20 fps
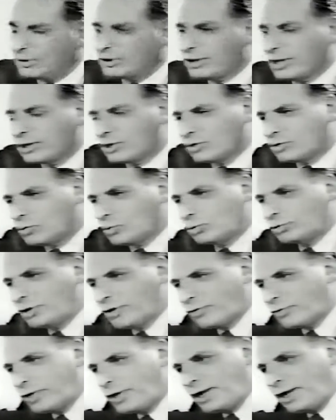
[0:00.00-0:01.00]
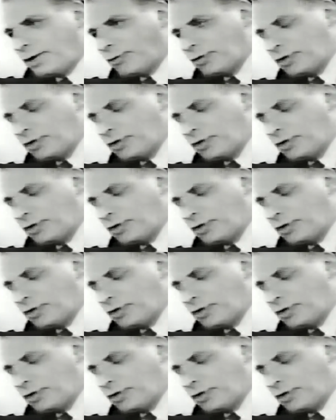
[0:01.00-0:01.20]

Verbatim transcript: Let me take you to another